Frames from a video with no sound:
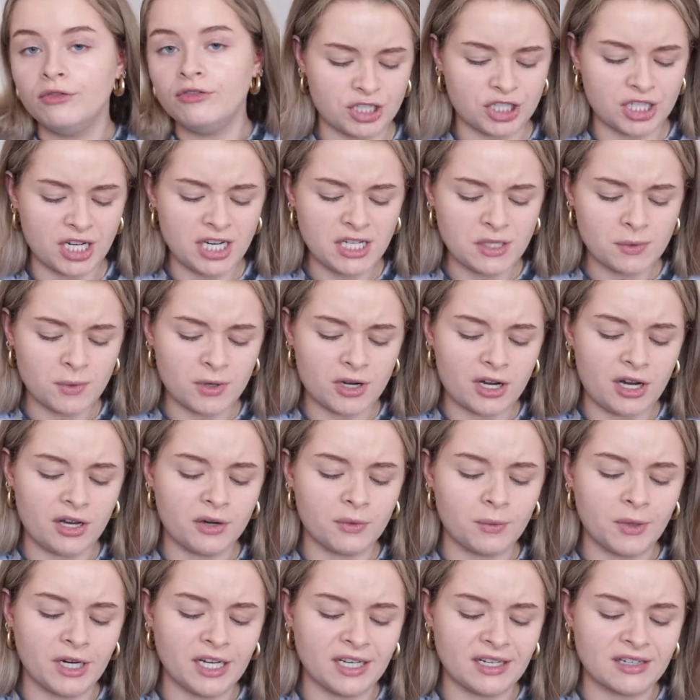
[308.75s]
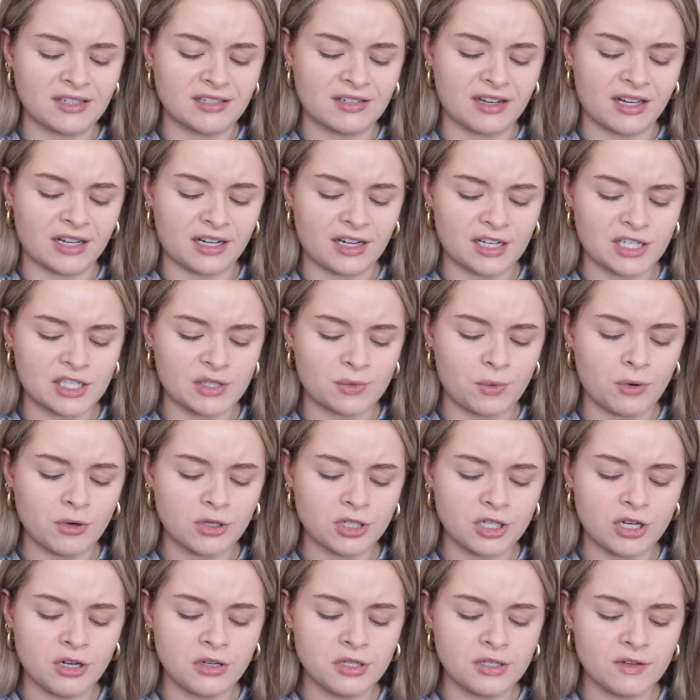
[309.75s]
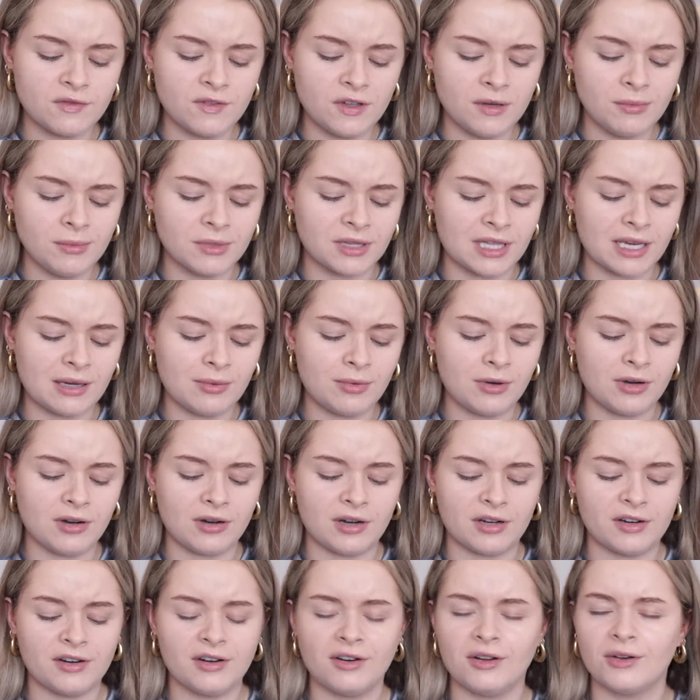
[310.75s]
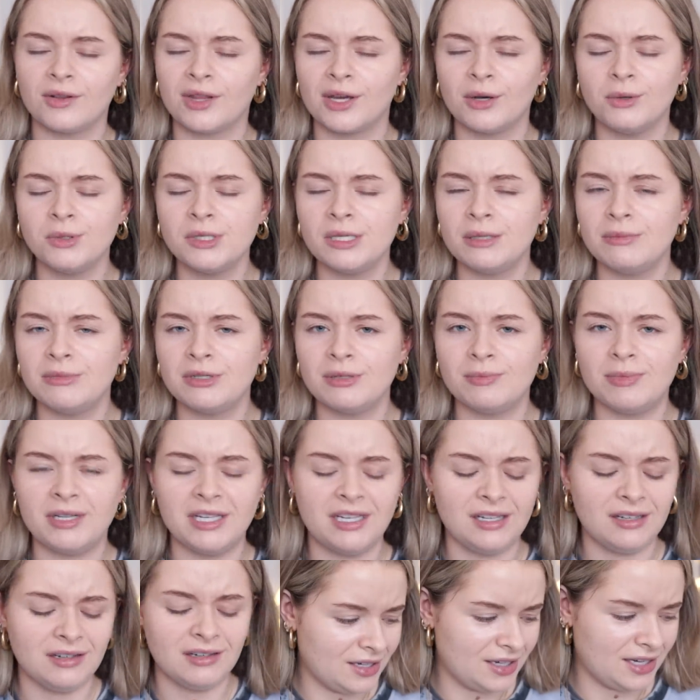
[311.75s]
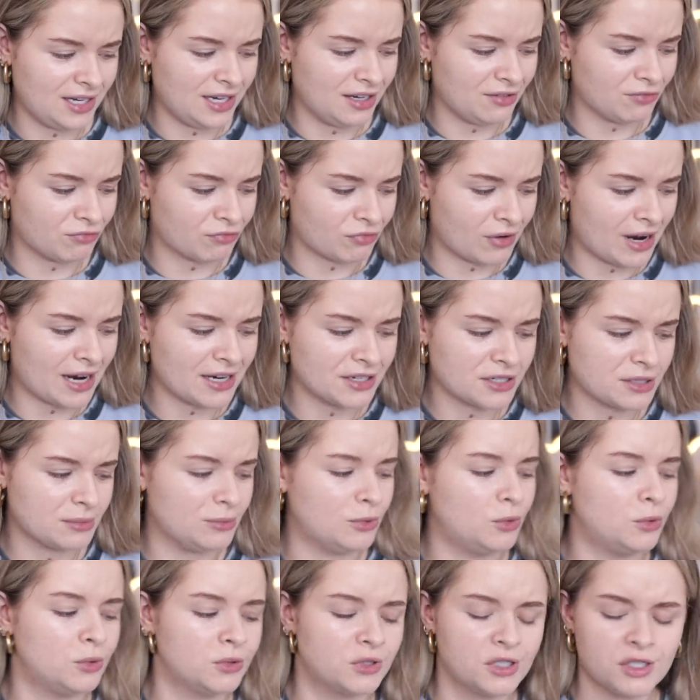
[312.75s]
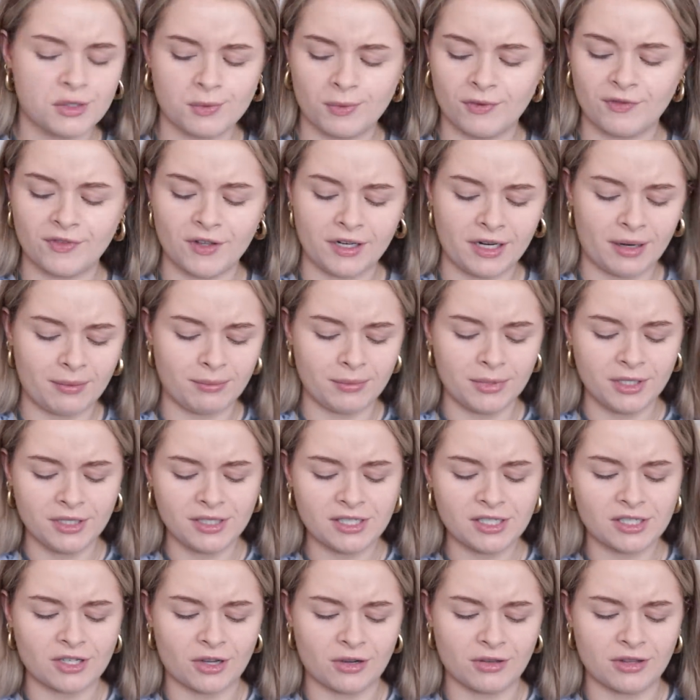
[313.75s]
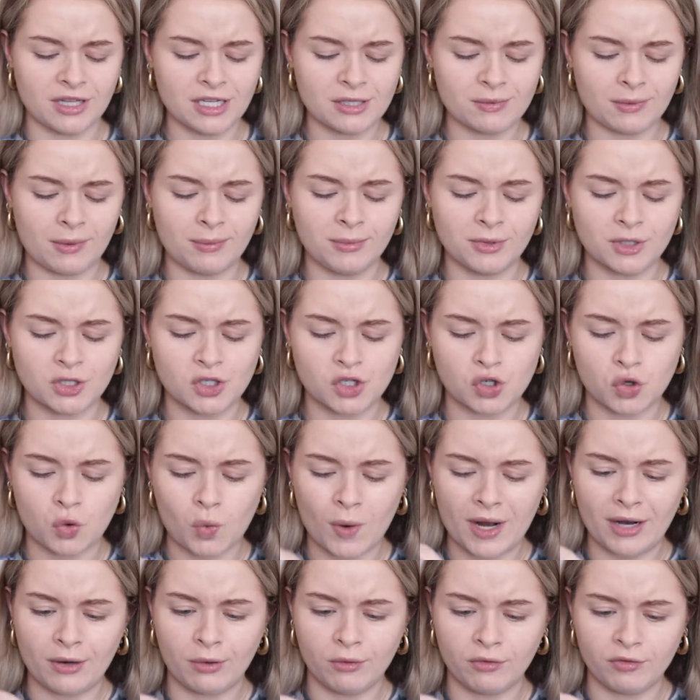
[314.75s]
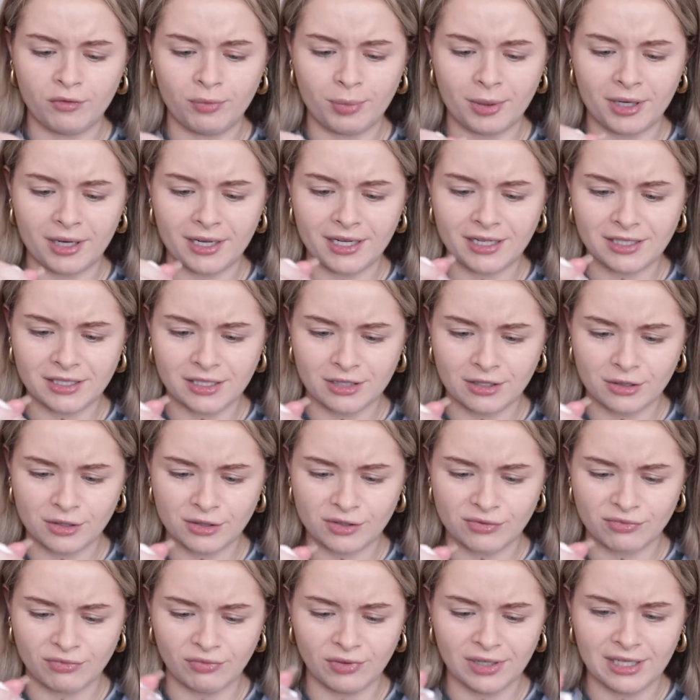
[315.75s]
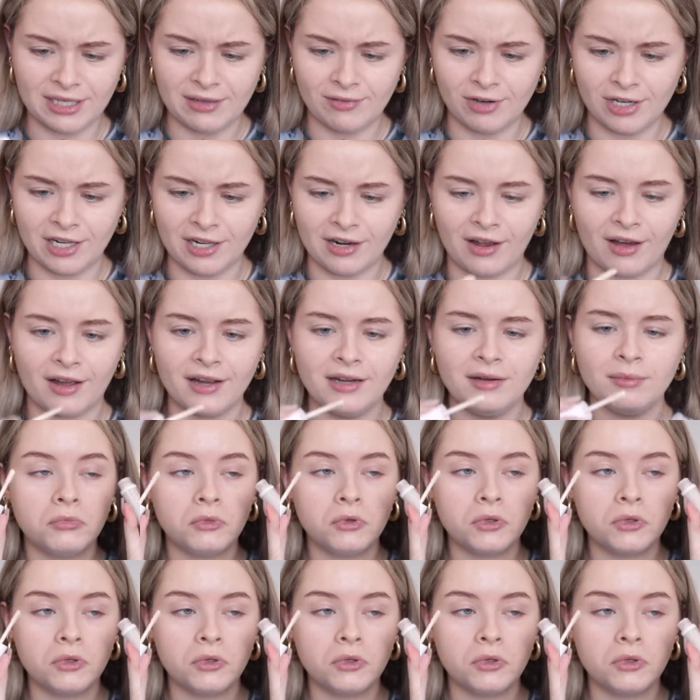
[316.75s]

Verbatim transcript: The shades were kind of weird. Like, I swatched loads of them and they were, I don't know, they all seemed to be in random orders with the numbers. So this one was twelve, but it looks really, really light.